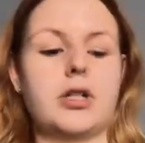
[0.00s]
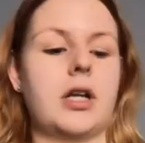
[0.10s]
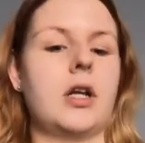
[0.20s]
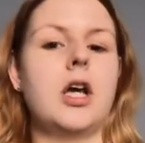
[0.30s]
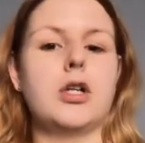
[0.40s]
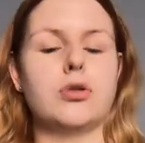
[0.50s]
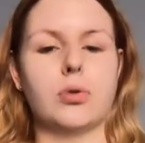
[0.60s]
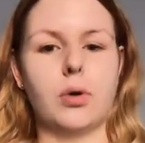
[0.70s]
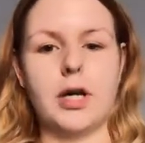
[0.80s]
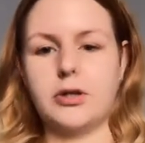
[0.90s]
lotion.
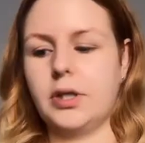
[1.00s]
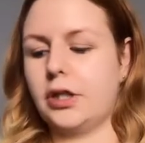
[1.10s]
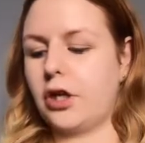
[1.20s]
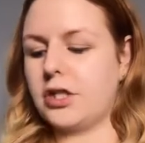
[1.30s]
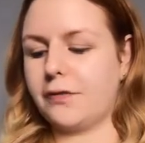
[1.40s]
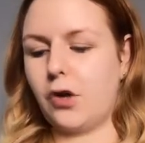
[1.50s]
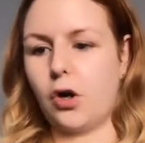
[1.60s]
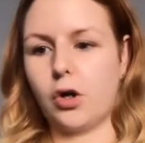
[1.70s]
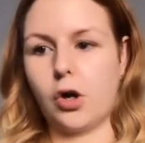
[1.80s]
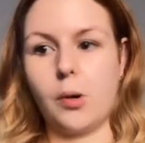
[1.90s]
So it's really good. I've
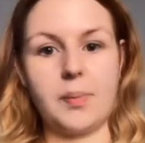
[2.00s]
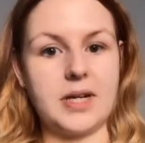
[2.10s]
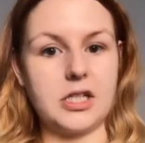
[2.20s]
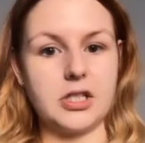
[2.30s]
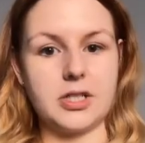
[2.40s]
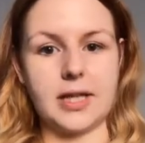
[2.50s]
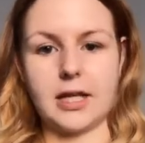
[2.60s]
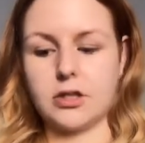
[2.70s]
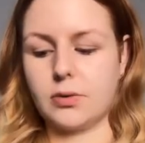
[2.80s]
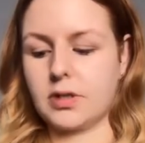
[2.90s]
got combination
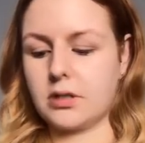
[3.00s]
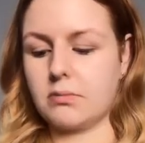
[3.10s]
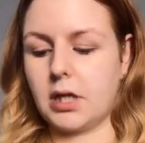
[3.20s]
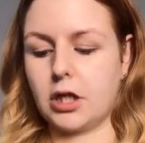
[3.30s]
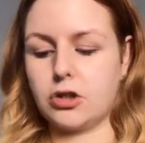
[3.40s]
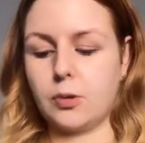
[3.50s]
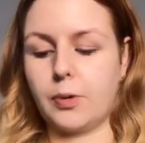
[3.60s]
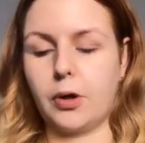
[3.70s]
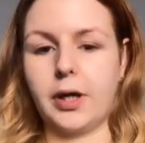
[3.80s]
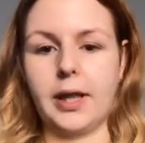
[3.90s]
skin, so it doesn't make it
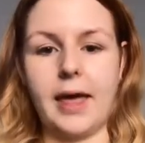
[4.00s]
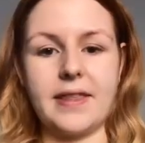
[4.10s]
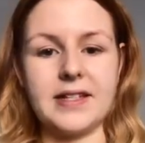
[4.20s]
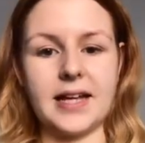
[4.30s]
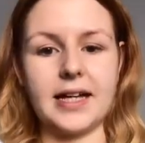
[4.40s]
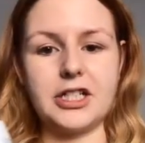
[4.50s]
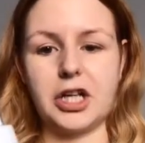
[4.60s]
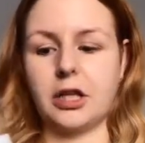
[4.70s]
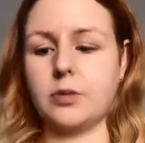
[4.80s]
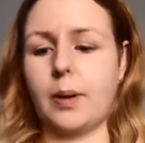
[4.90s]
super oily. And this eye
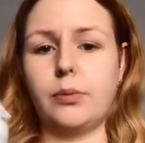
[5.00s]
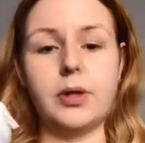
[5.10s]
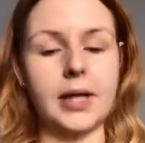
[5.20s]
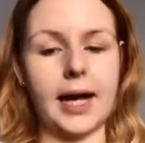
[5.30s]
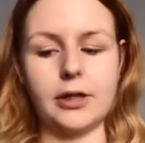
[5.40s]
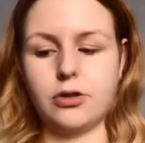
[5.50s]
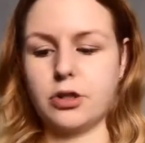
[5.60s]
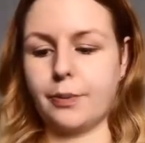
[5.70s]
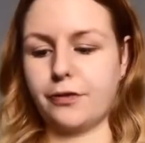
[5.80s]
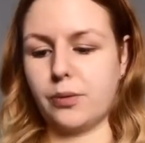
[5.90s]
gel as well, you can
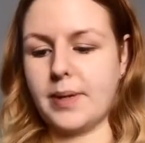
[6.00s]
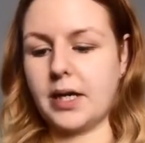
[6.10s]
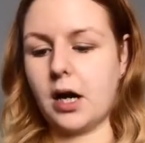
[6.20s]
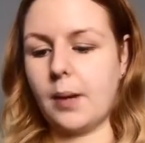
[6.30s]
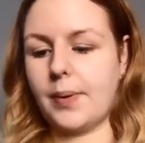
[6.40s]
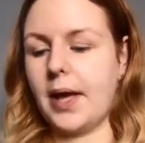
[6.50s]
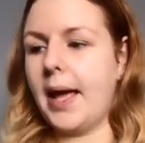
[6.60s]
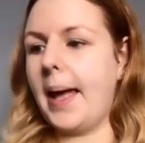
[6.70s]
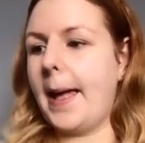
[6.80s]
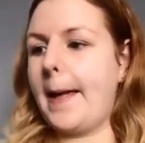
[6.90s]
use it before makeup,
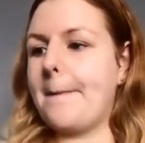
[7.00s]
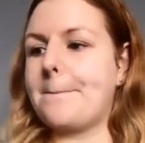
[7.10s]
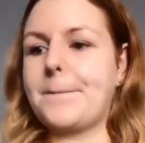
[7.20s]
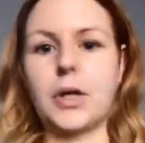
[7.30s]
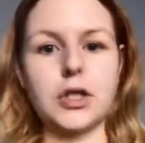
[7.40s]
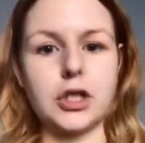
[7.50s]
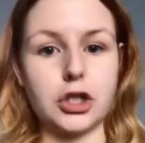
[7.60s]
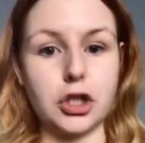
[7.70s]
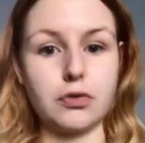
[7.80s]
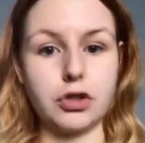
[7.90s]
because
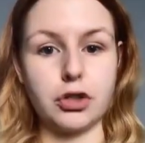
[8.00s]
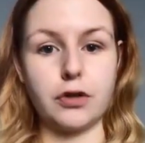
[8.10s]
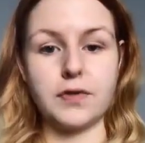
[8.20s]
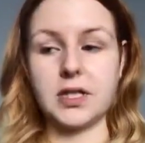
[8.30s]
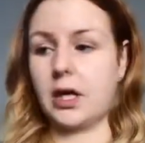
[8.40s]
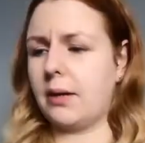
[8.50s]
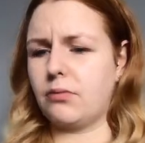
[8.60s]
it just reduce